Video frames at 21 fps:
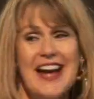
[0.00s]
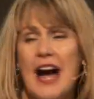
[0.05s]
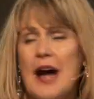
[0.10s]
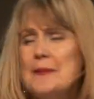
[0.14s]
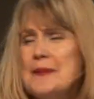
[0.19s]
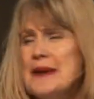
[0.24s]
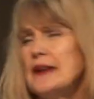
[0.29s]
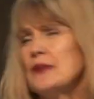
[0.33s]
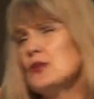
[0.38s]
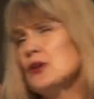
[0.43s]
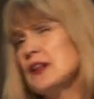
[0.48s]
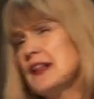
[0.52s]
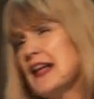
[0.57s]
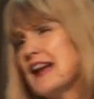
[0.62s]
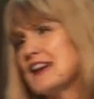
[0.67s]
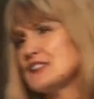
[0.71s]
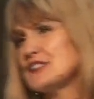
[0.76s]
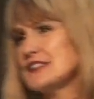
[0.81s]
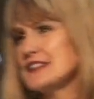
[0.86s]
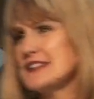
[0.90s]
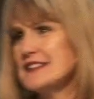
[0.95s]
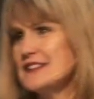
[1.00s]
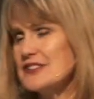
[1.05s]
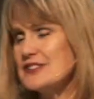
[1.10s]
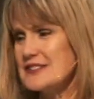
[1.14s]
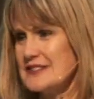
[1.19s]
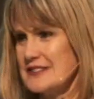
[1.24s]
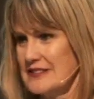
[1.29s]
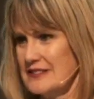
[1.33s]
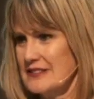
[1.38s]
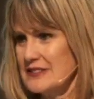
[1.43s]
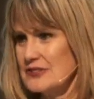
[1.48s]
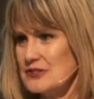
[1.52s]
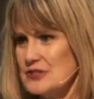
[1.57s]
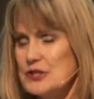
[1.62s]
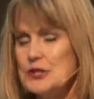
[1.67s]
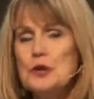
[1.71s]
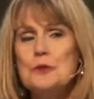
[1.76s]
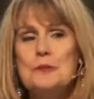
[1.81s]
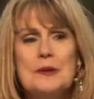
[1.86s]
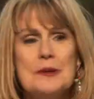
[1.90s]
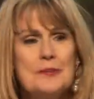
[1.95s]
I mean, well, actually, there's there's
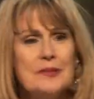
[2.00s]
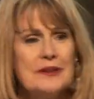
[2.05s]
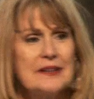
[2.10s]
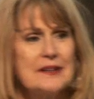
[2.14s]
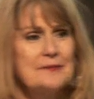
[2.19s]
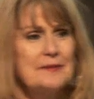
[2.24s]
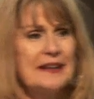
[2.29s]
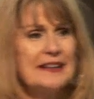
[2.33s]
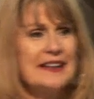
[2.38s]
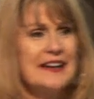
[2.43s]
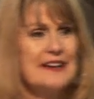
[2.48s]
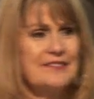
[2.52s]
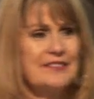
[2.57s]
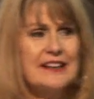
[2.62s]
two people in my life